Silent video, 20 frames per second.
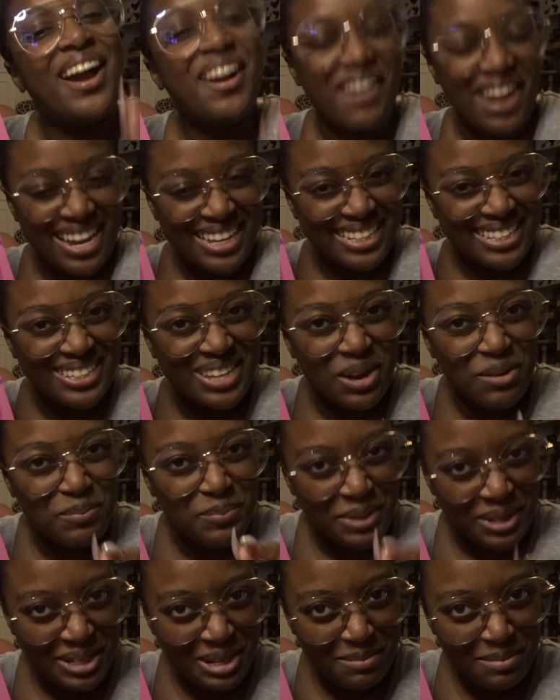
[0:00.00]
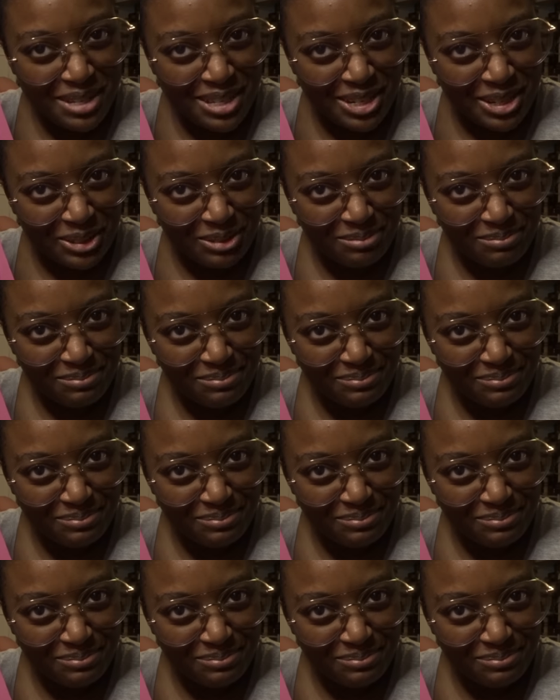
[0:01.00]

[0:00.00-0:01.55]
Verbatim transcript: All right, so book number two.